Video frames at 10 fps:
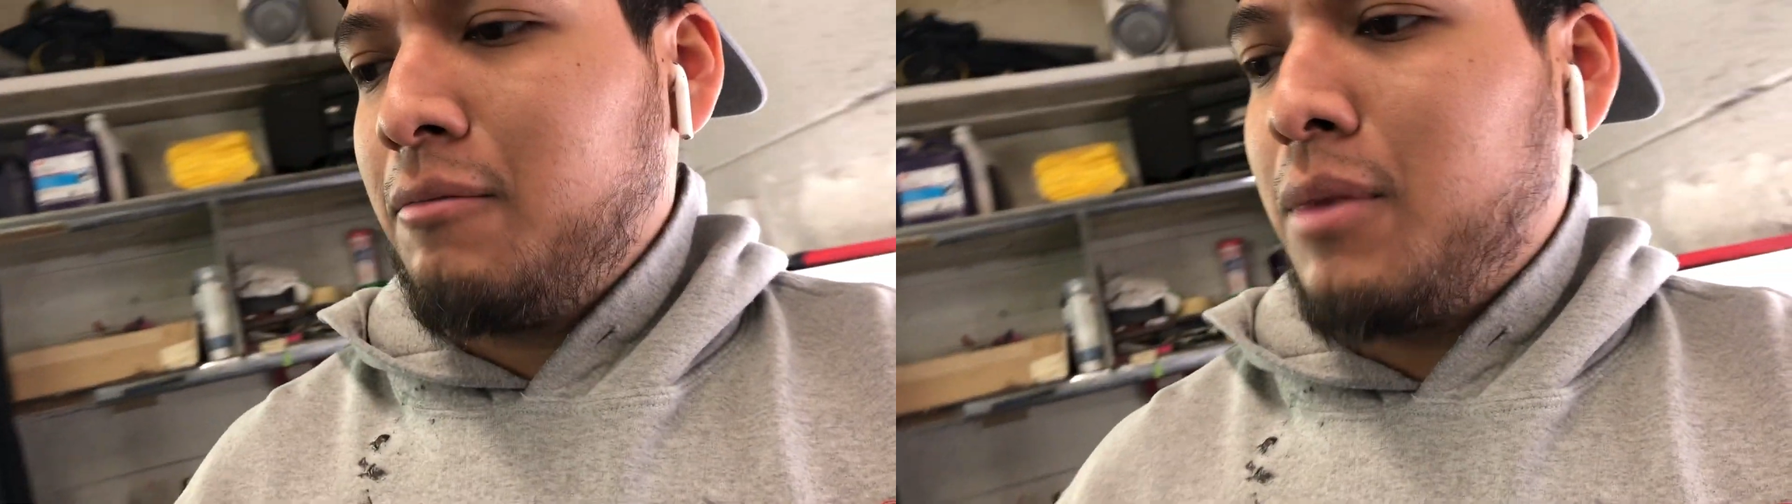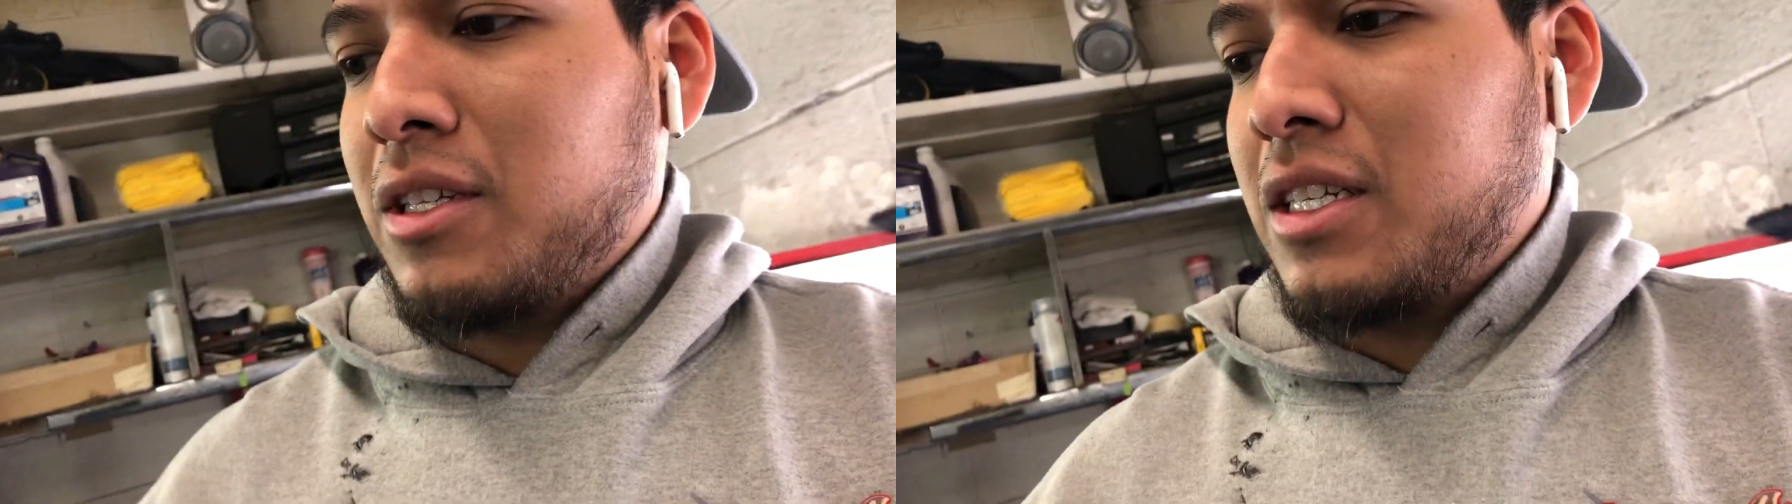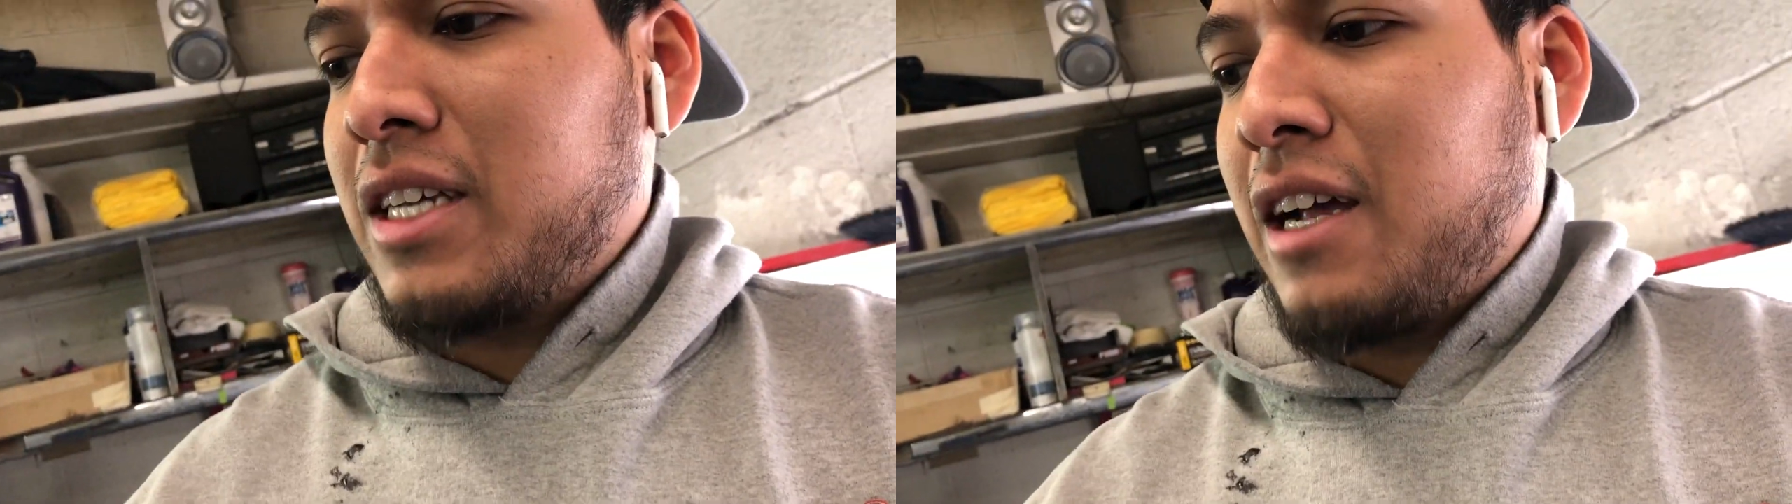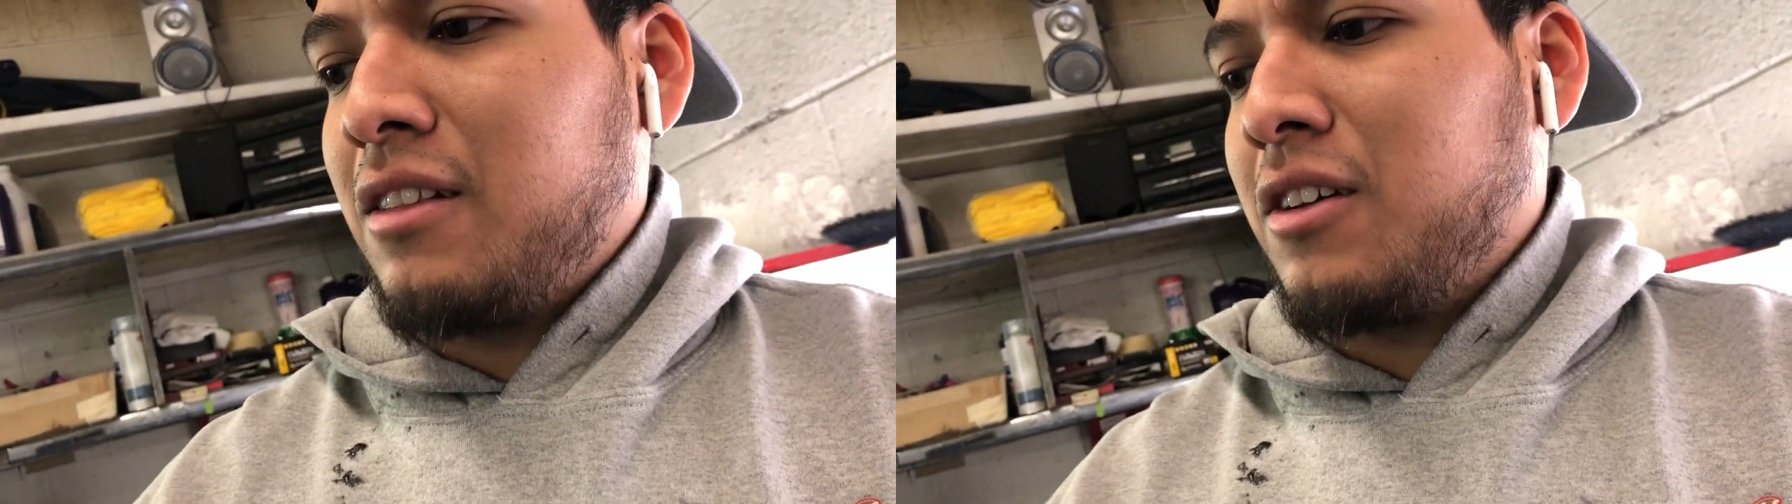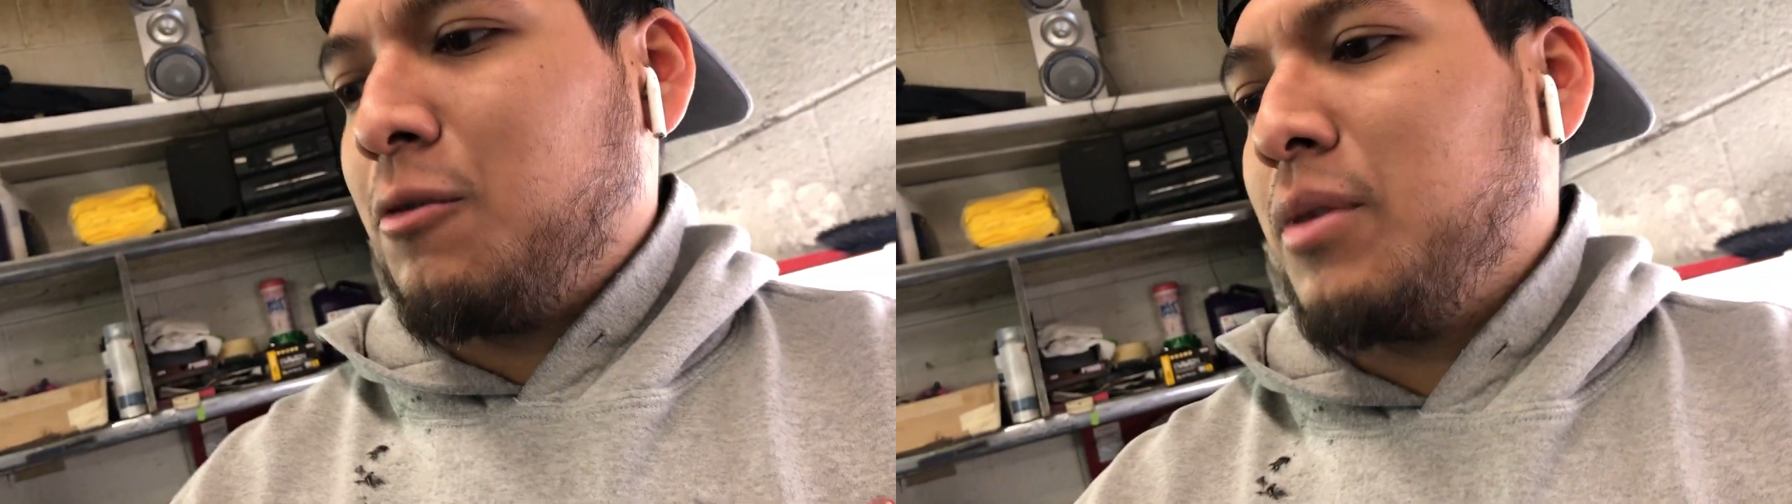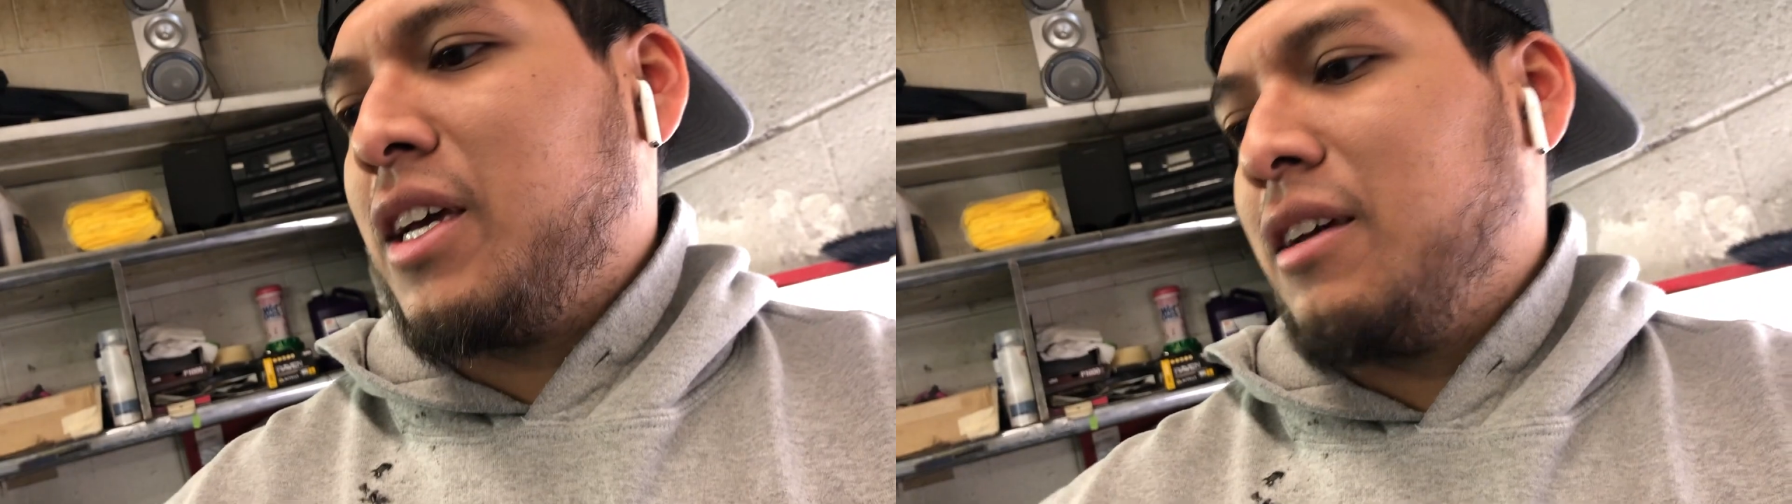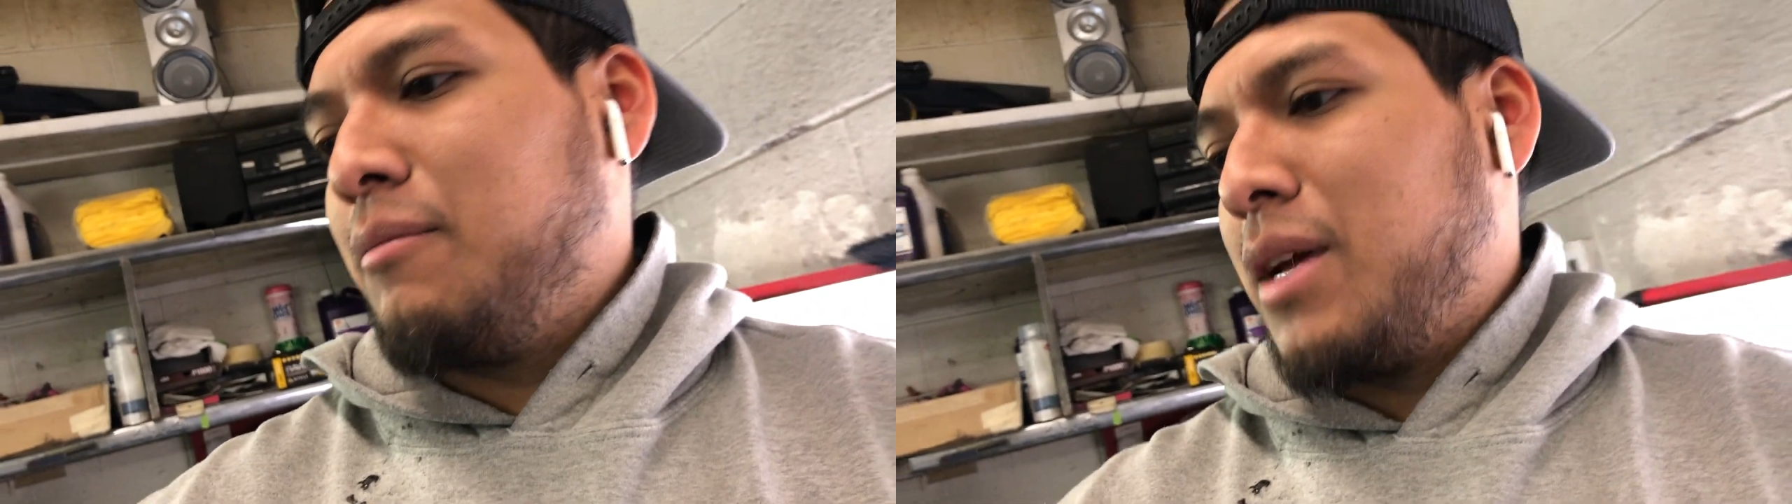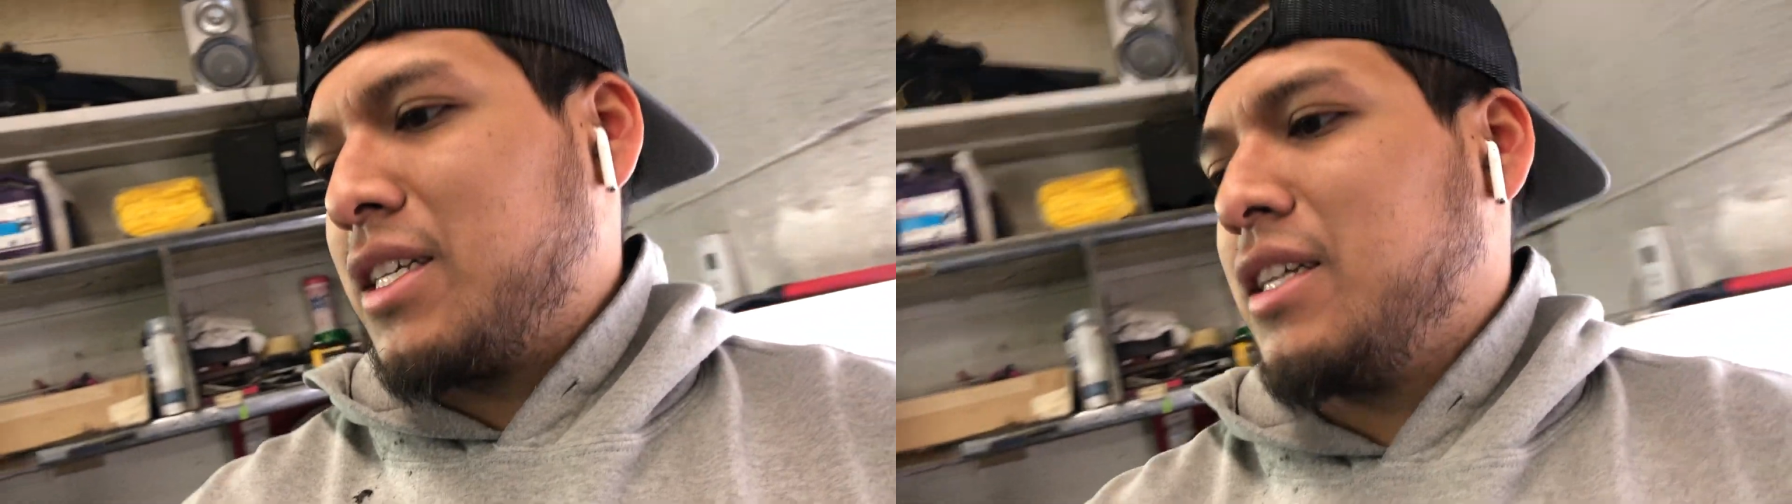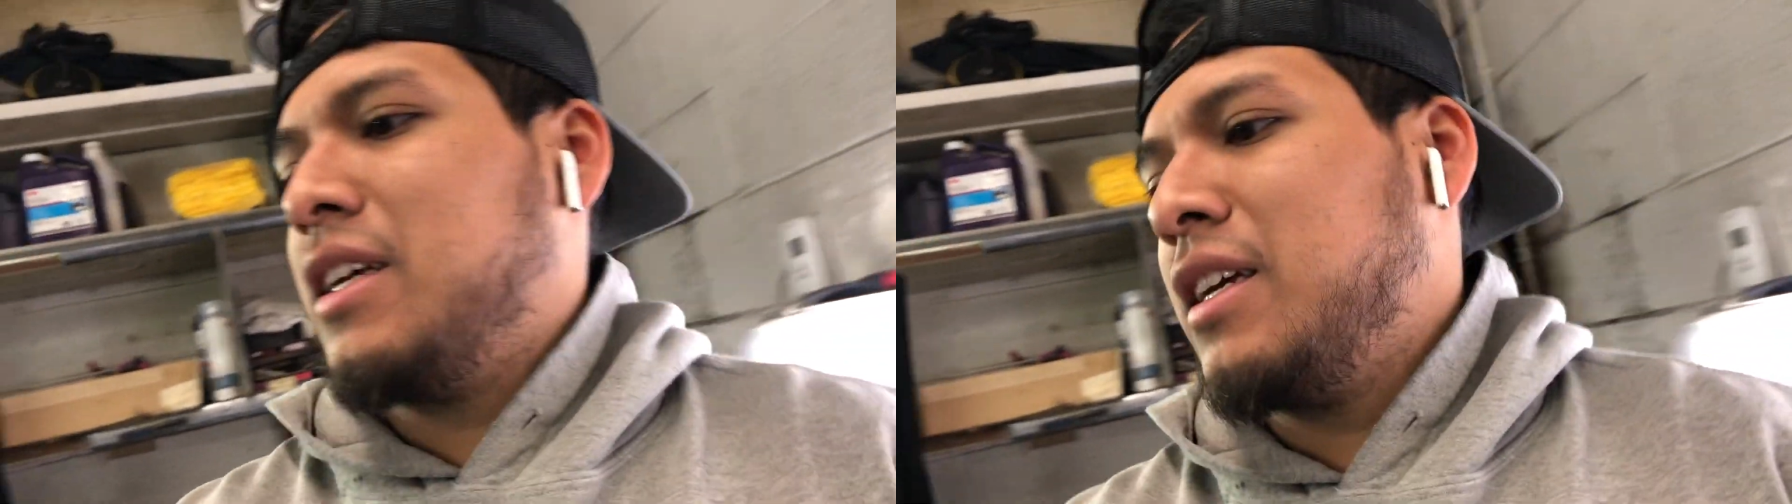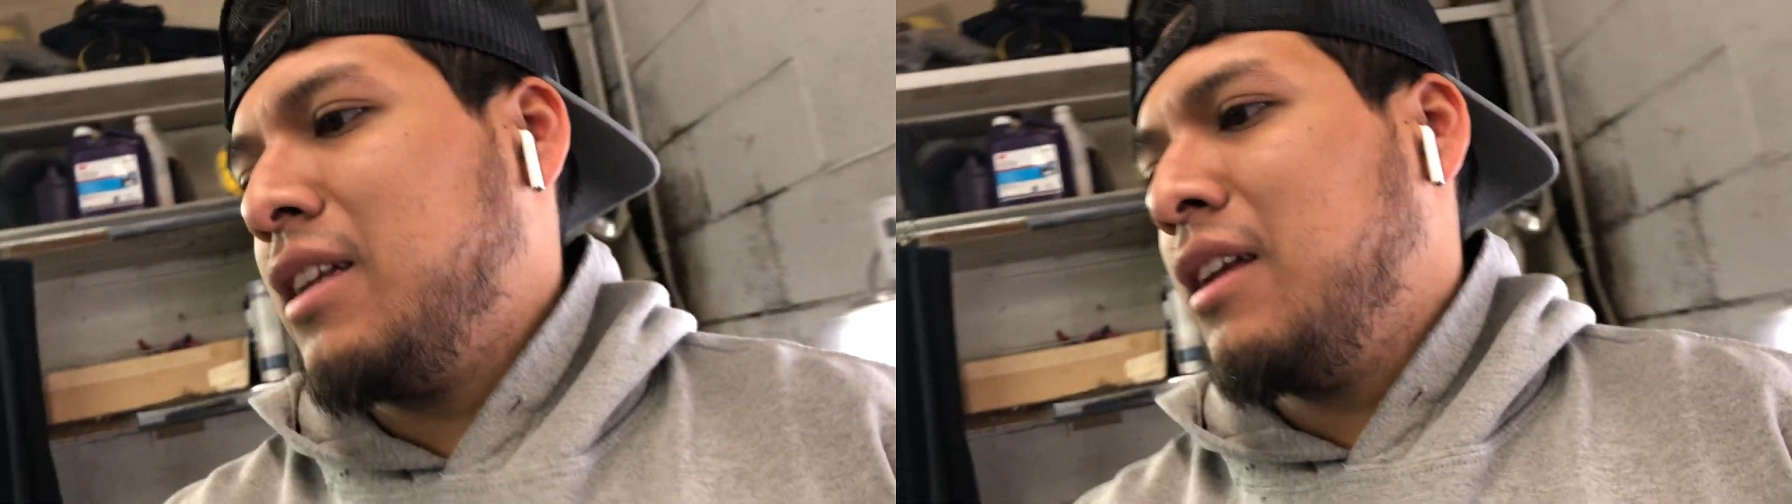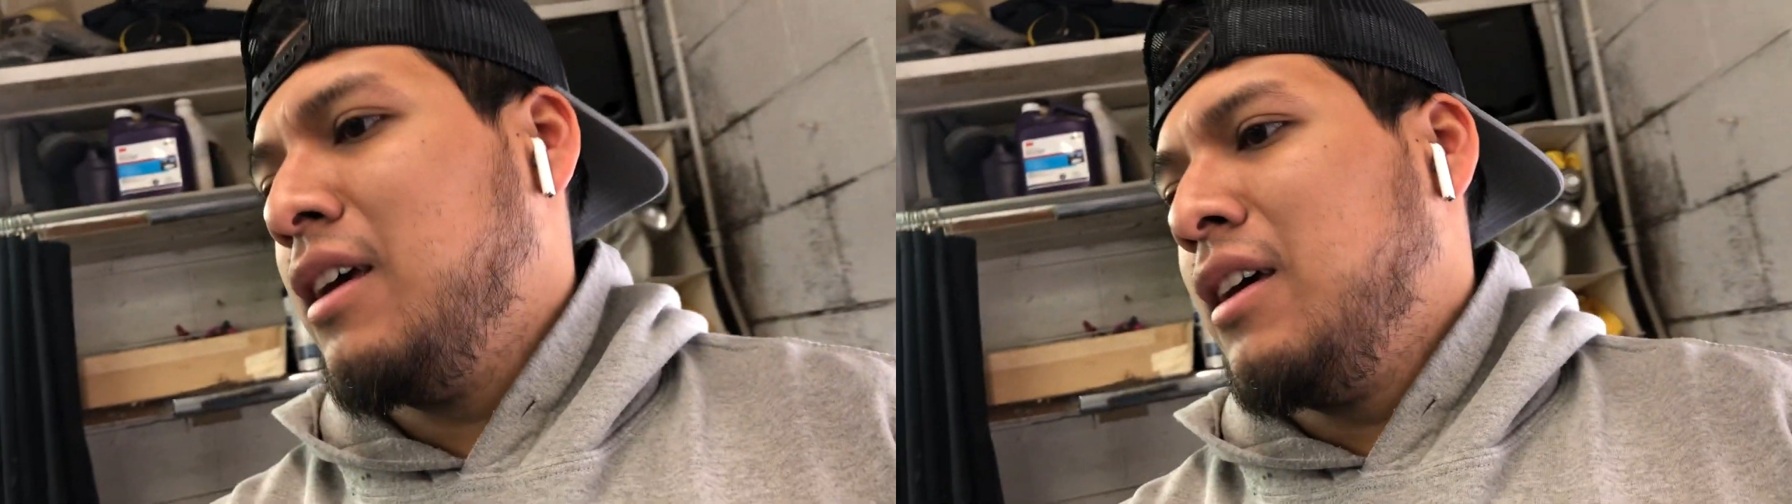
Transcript: melt it down a little bit, mix it in,